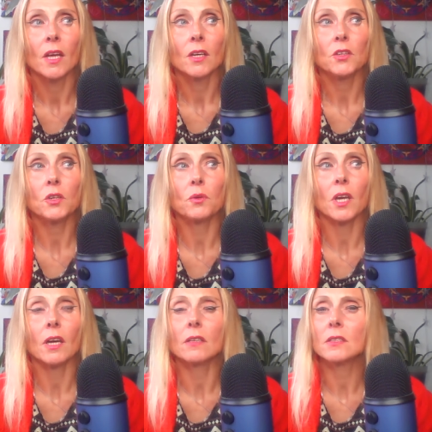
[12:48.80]
you
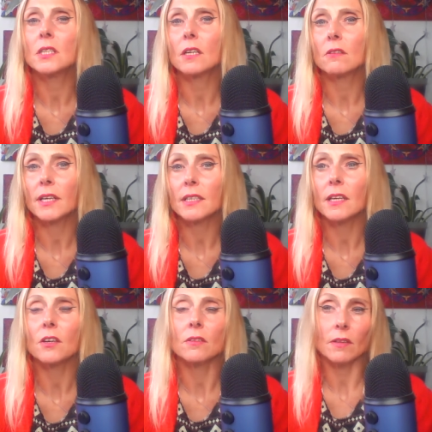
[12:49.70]
can directly
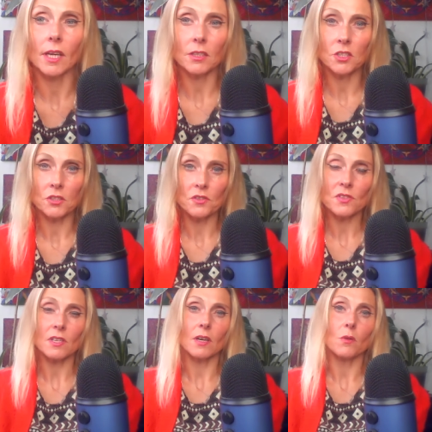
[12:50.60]
connect
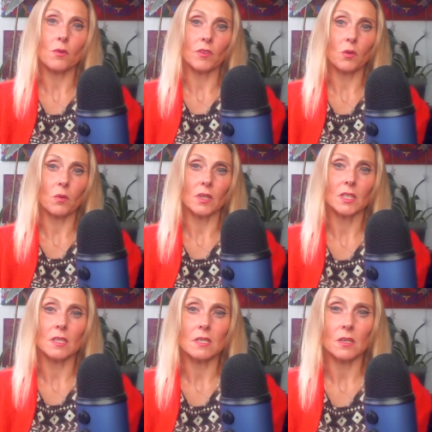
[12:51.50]
yourself with the
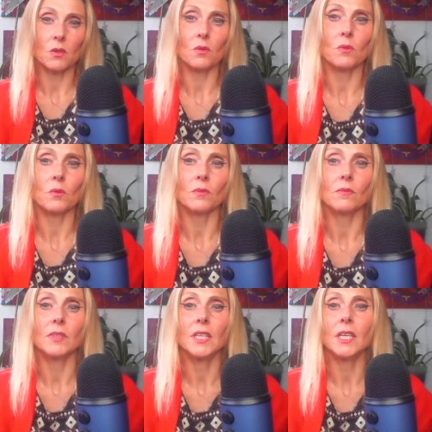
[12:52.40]
qualities you
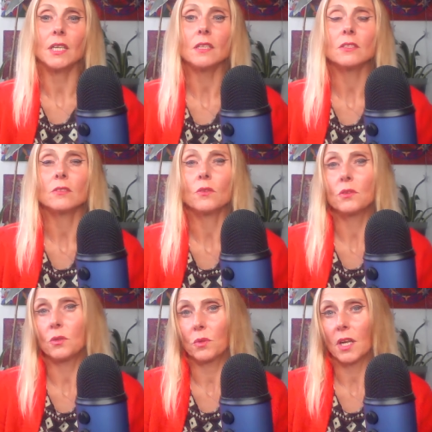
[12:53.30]
need or
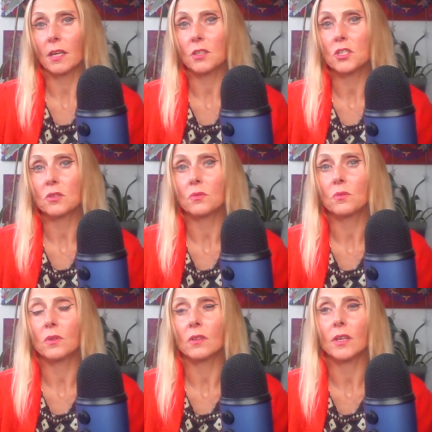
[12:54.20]
you would like
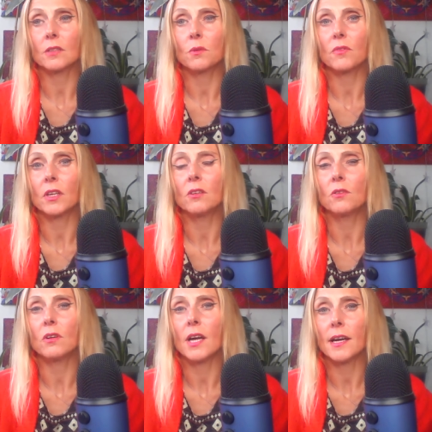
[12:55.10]
to connect with in
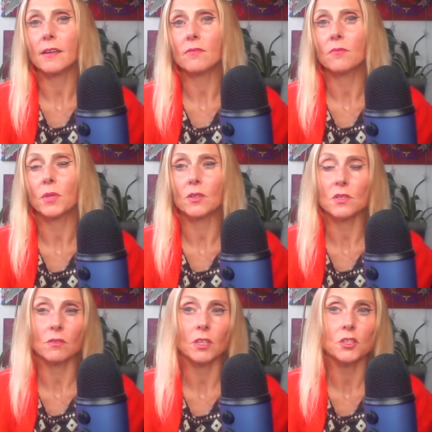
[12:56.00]
your life because
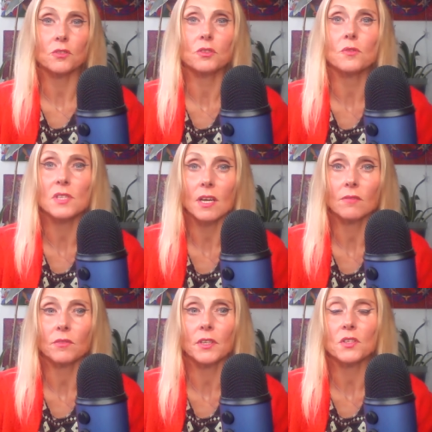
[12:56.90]
you need to do
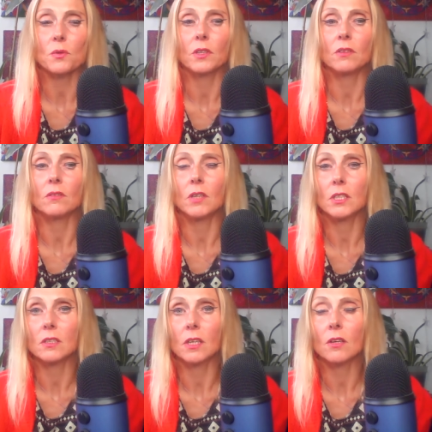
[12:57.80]
something. So, whether you need
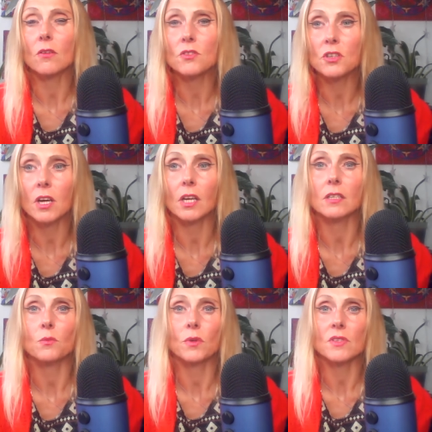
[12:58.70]
to negotiate with